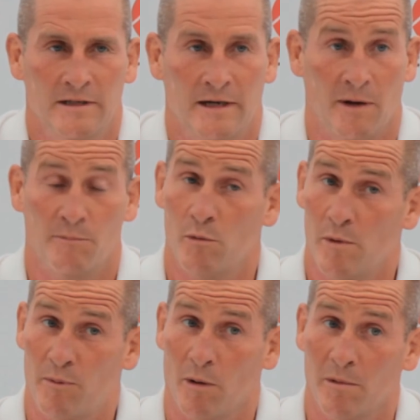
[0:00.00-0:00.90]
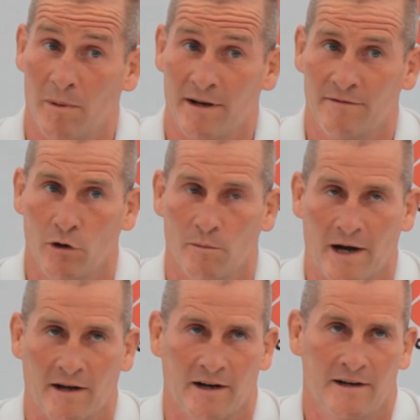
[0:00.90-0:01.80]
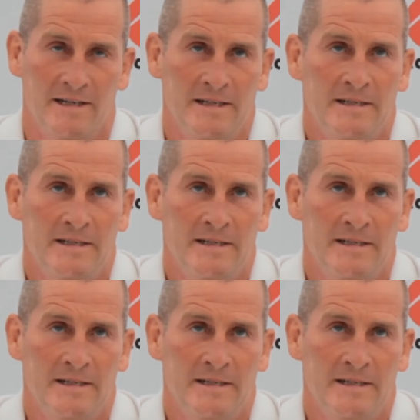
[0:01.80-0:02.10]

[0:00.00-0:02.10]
And we probably, if you look back at it,